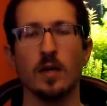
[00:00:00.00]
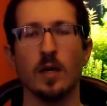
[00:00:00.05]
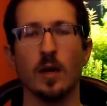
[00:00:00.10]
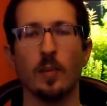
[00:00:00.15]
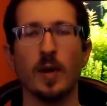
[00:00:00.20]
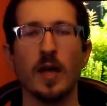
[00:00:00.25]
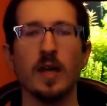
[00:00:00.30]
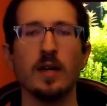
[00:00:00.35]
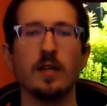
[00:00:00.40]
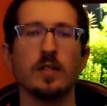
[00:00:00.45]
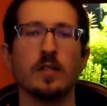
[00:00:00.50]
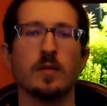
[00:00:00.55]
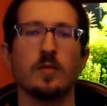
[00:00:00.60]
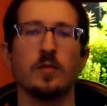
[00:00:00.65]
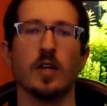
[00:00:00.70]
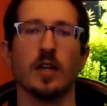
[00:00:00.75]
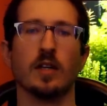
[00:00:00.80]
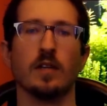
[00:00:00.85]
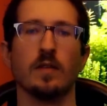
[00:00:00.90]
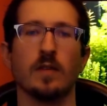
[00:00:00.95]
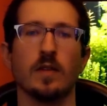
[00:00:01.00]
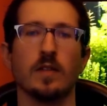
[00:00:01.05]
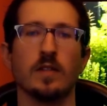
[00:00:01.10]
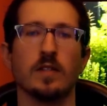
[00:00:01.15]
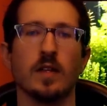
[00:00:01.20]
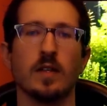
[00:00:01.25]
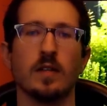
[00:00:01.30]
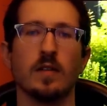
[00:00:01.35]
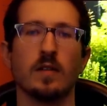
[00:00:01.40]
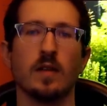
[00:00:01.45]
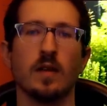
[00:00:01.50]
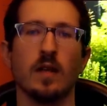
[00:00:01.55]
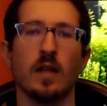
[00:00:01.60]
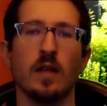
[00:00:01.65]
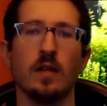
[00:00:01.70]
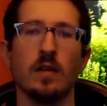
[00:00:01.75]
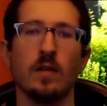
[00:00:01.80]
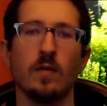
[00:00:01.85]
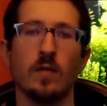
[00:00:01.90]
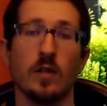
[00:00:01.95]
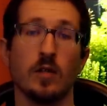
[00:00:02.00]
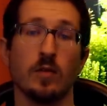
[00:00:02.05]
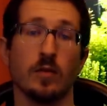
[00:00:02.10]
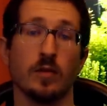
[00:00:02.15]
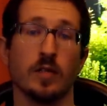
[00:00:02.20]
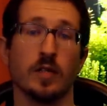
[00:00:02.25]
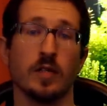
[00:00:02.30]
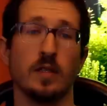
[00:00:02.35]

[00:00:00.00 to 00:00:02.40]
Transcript: Now, pain is subjective in the sense that individuals